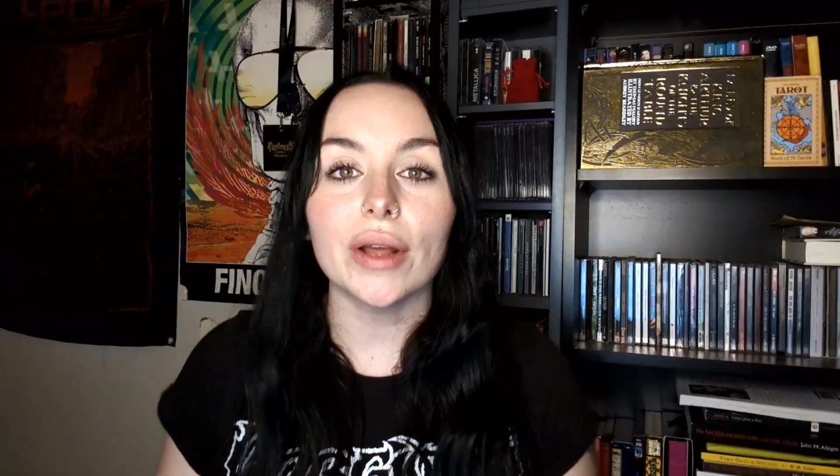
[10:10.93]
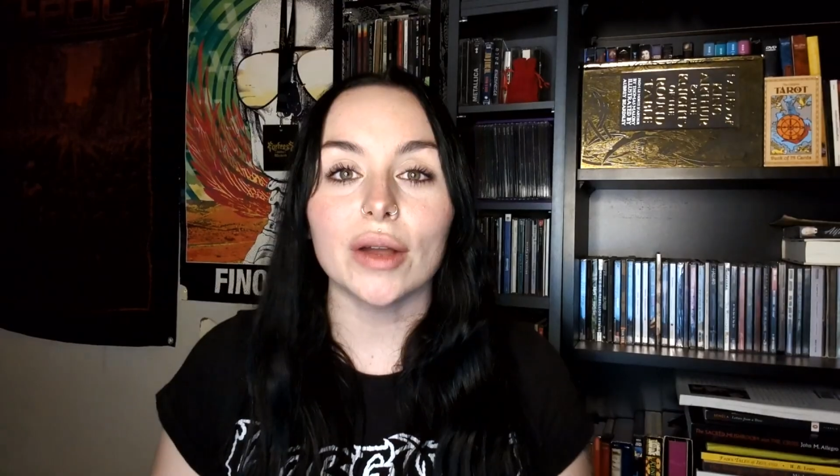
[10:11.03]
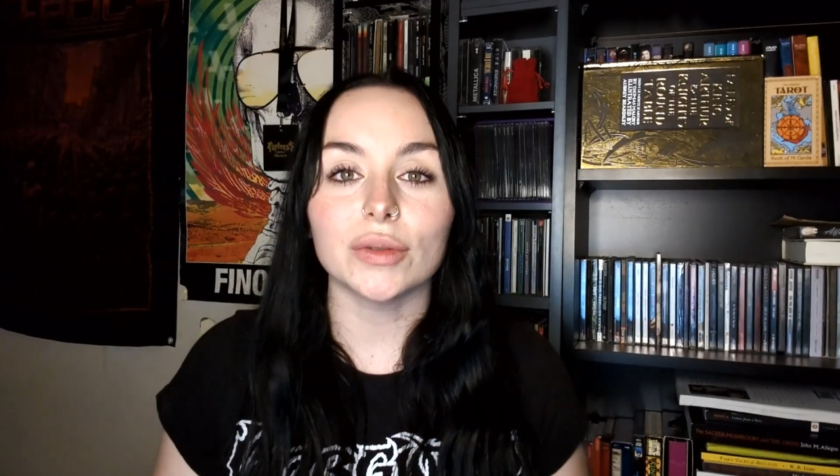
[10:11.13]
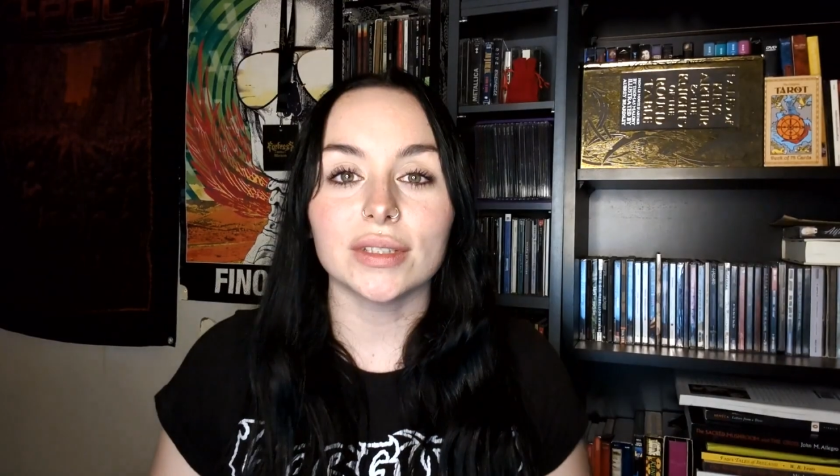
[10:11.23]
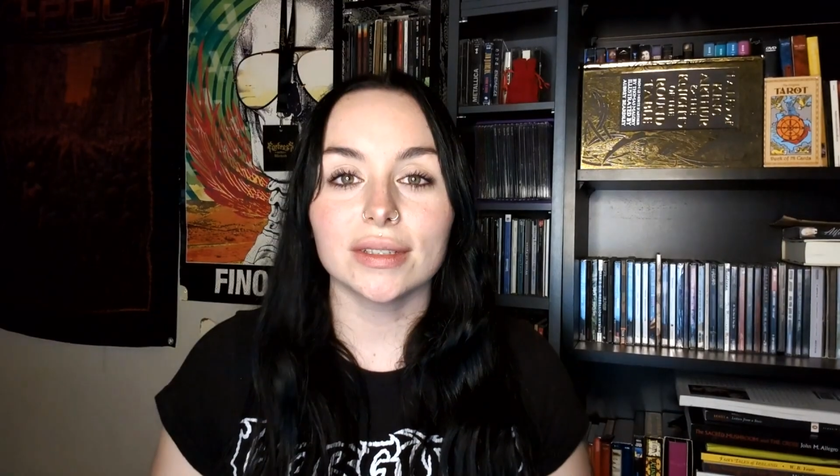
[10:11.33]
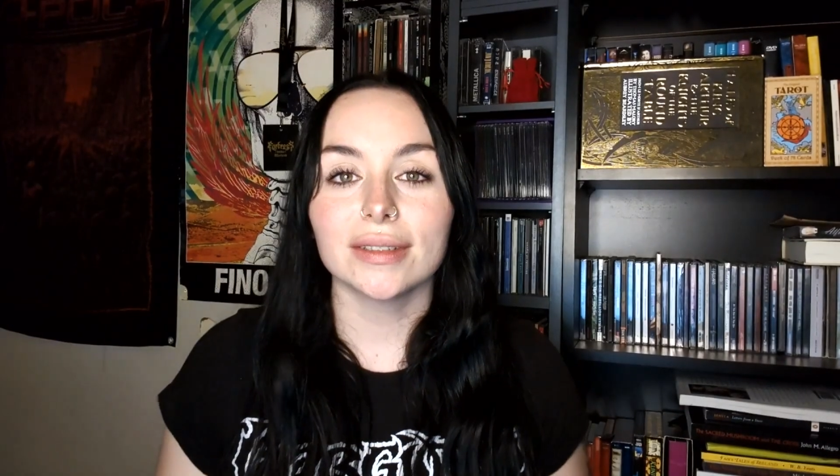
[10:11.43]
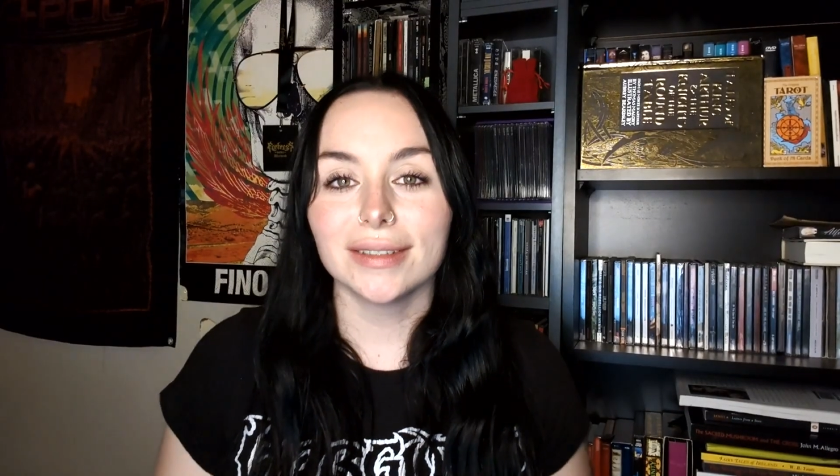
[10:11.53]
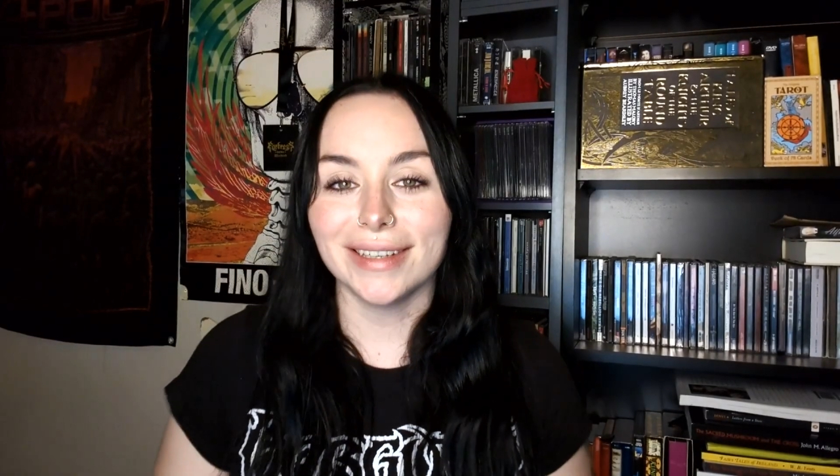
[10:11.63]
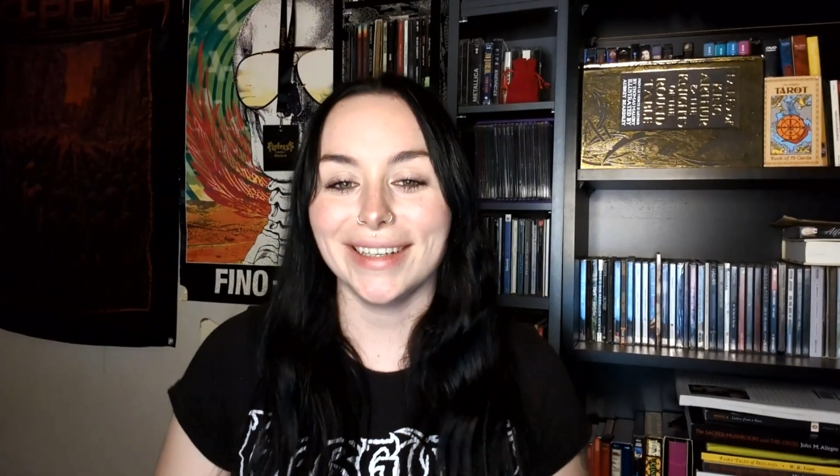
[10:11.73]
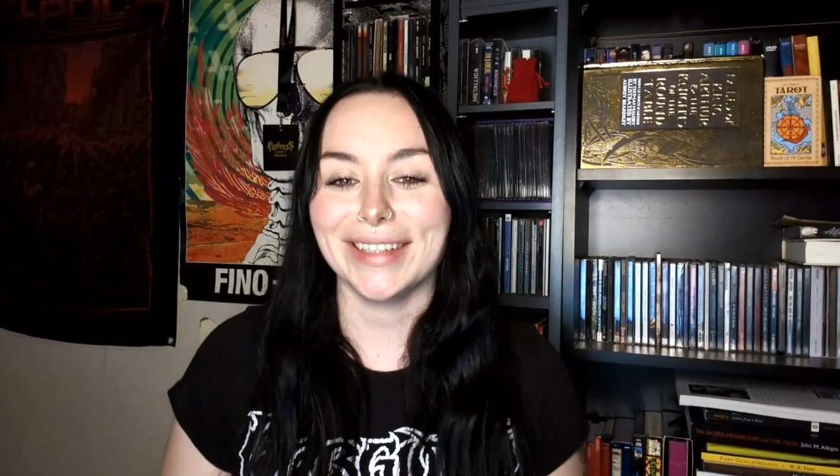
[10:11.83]

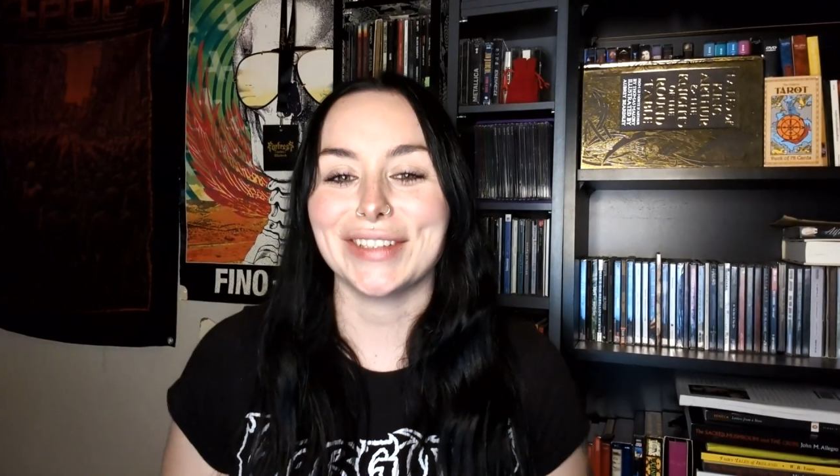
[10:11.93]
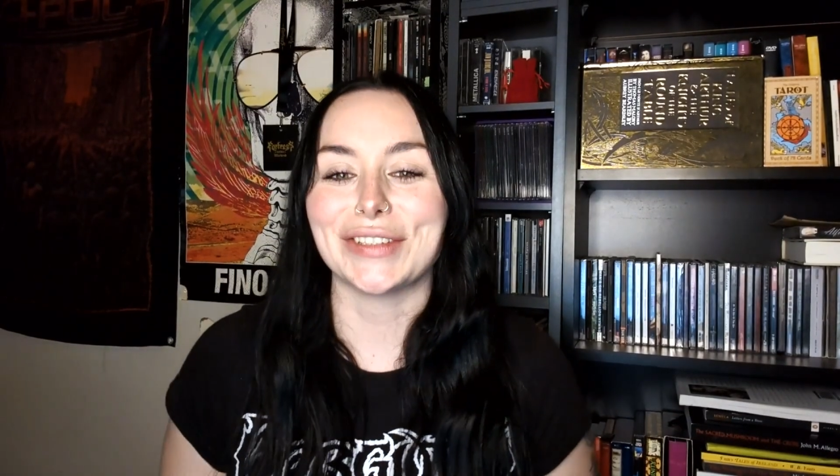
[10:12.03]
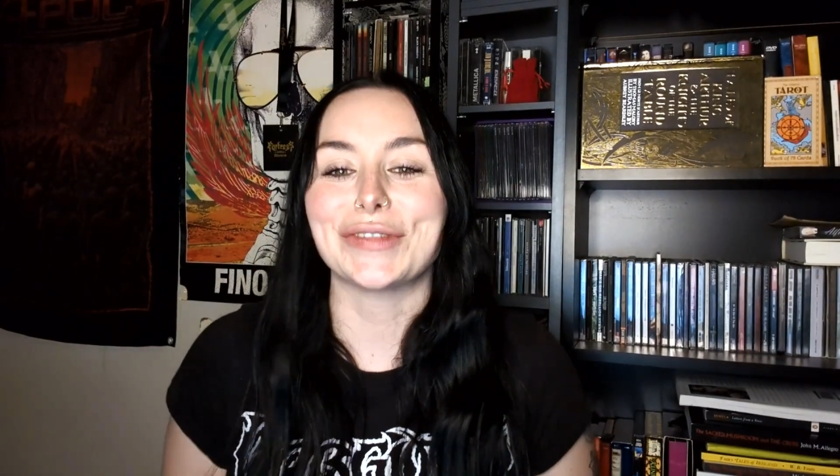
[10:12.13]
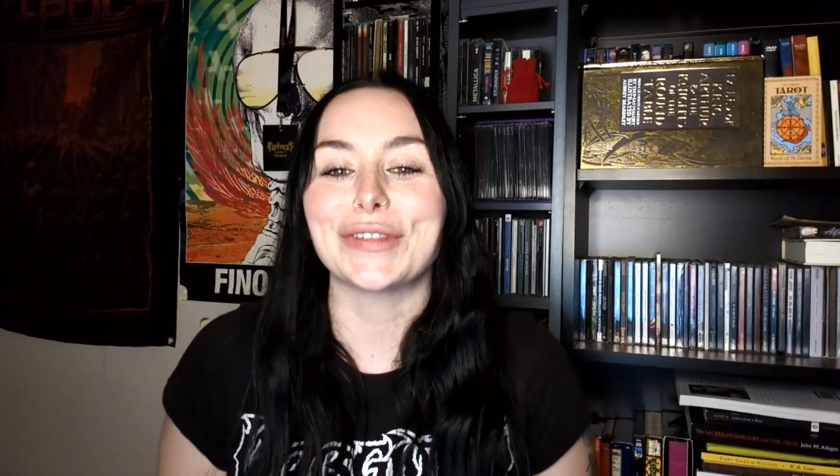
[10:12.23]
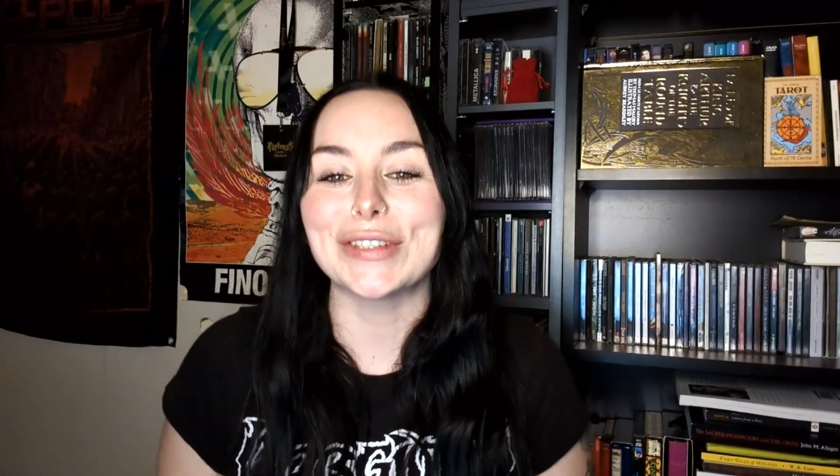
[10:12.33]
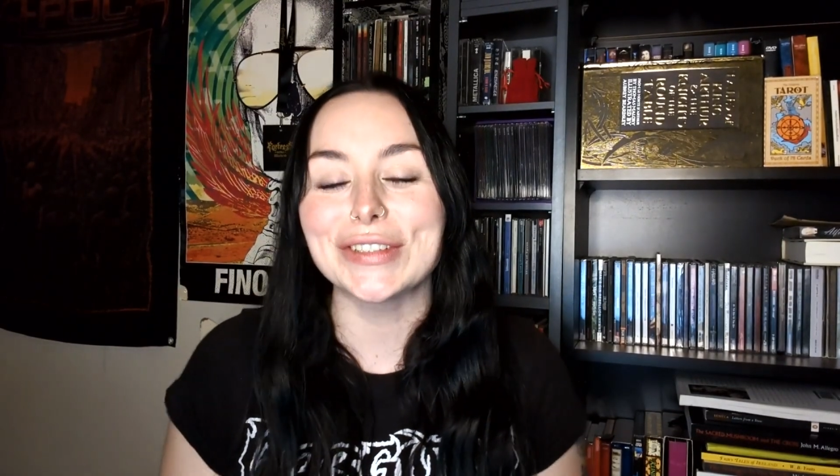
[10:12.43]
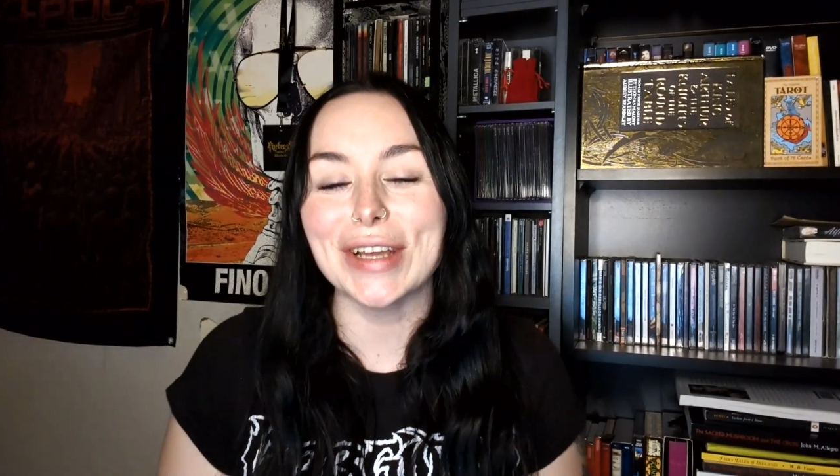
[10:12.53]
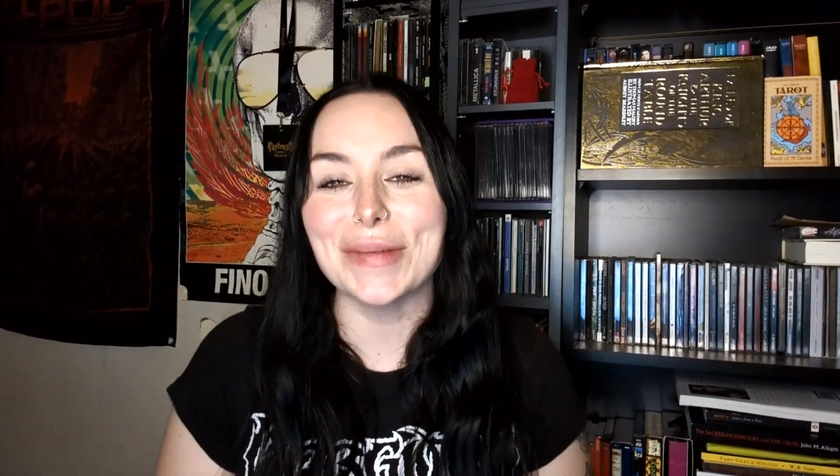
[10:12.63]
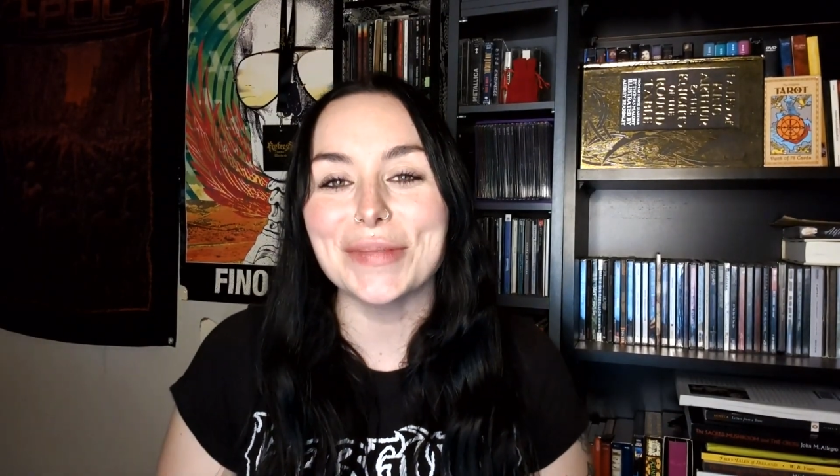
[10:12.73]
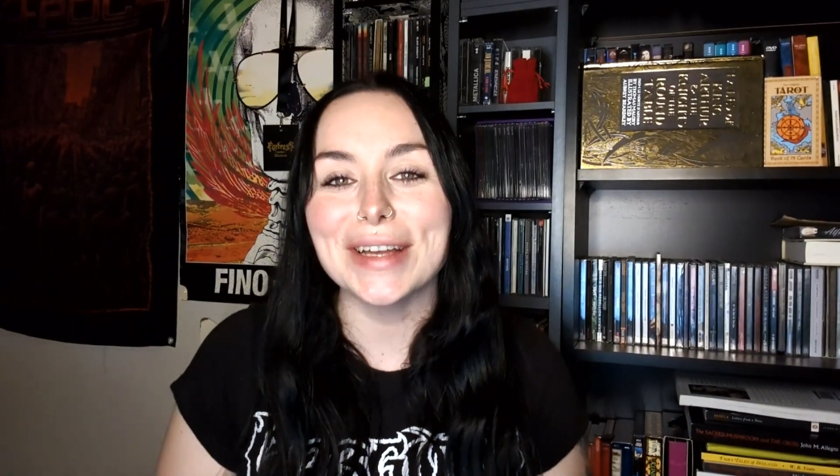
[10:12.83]
Yes. So first
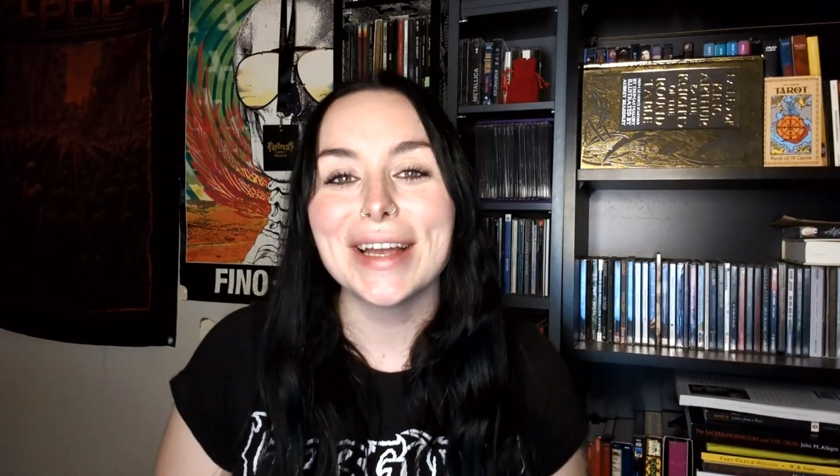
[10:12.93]
up,